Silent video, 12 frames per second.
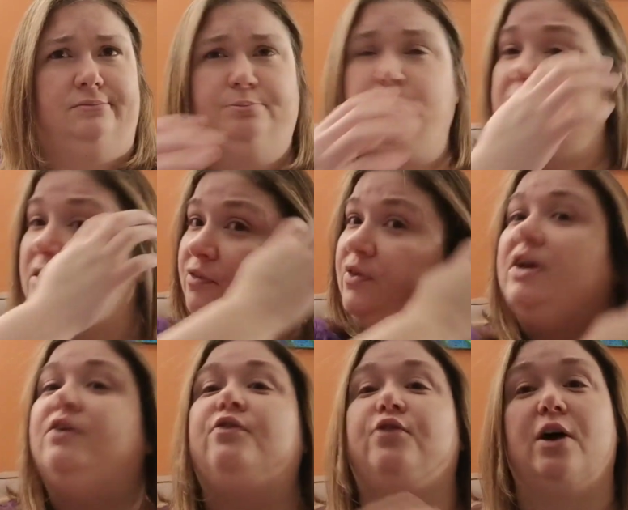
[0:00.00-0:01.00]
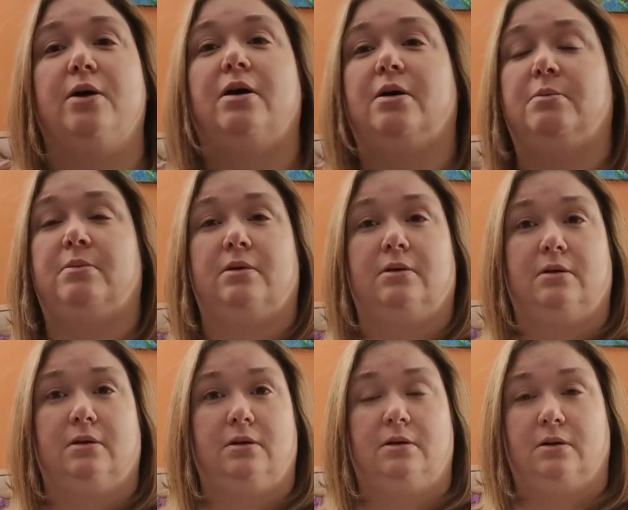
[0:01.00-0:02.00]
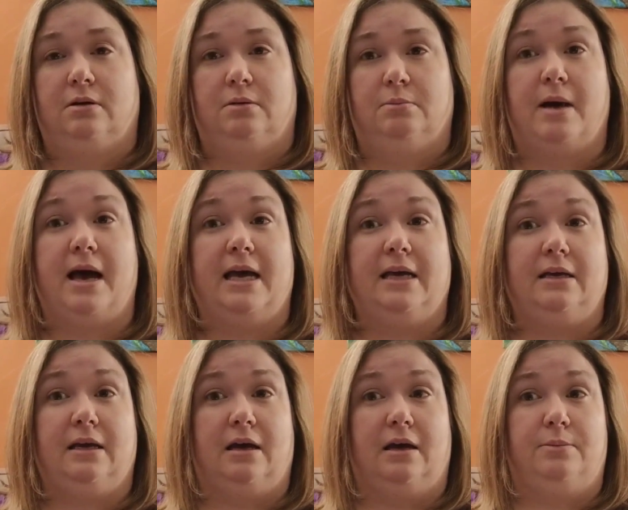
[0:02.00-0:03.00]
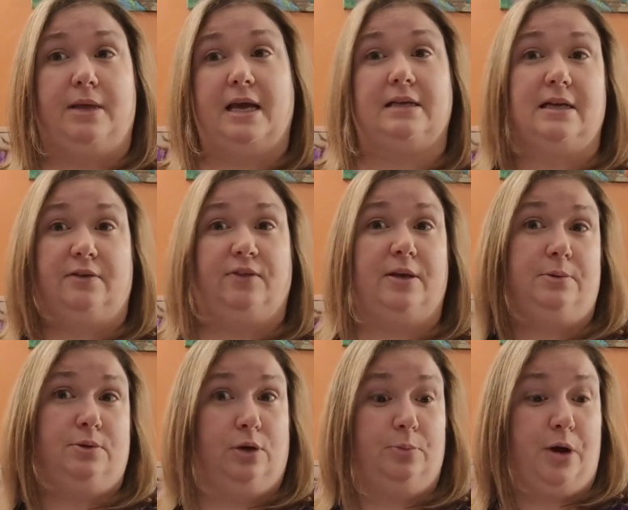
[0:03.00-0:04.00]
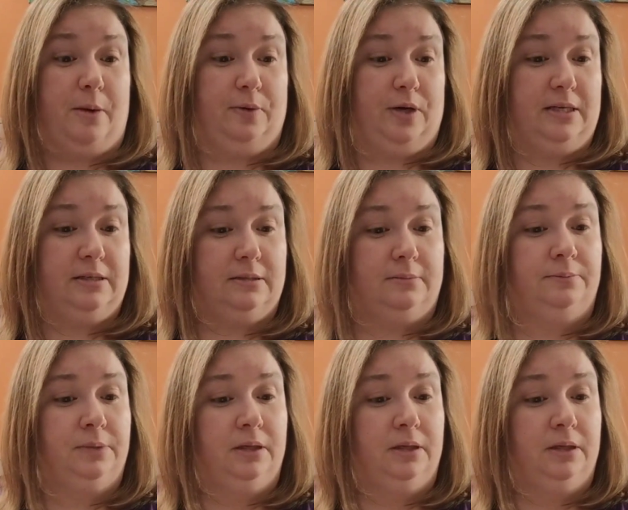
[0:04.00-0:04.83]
benefit from my um, the anti-inflammatory properties.